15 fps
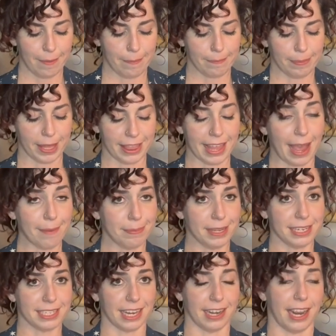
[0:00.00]
But that being
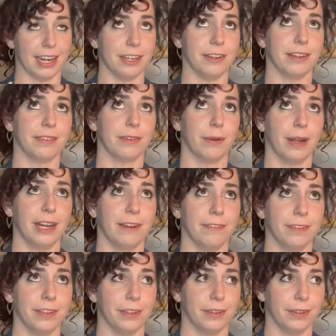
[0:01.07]
said, I do have quite a
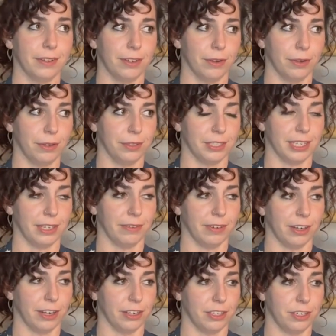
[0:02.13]
few goals in
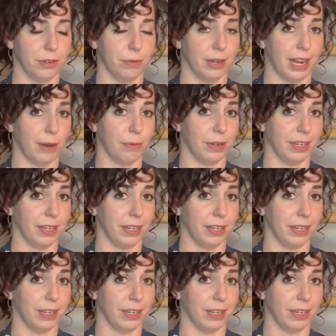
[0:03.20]
regards to what I would